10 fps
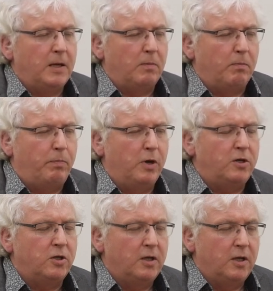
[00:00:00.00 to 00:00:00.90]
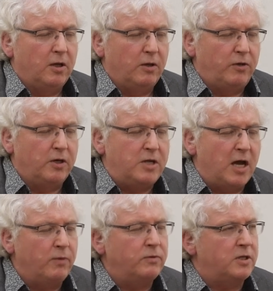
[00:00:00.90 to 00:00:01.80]
But the
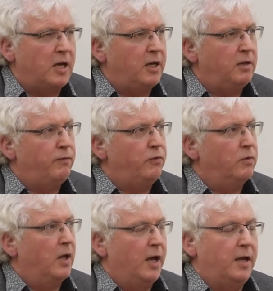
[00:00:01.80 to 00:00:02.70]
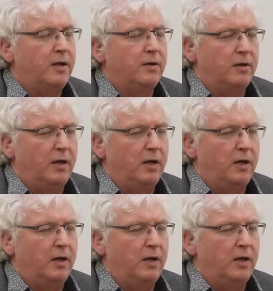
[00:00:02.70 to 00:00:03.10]
downside, if you like,